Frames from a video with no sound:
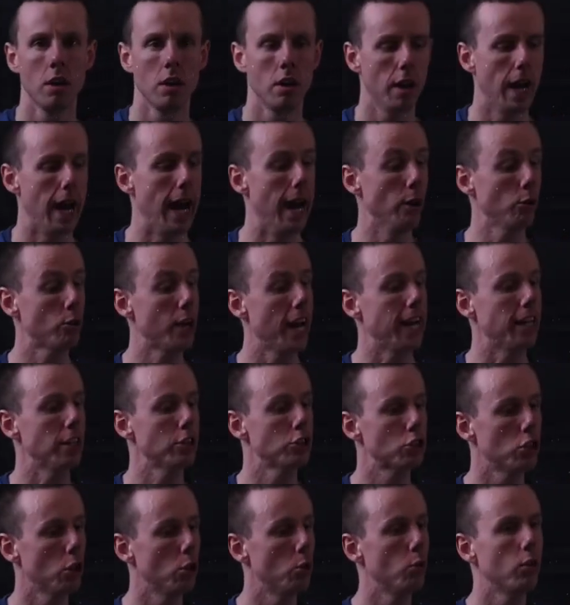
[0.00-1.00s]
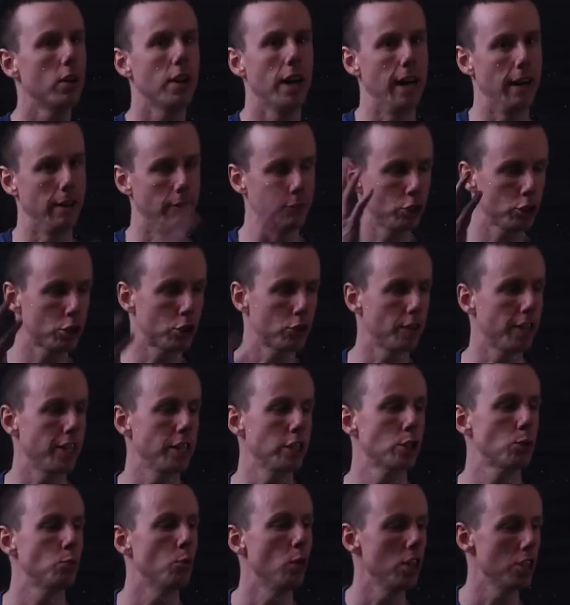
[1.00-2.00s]
Okay, so I've just
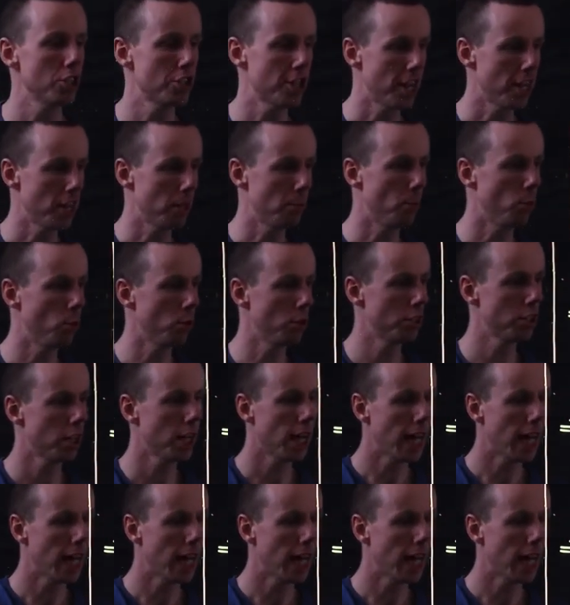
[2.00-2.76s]
erased one side of the board,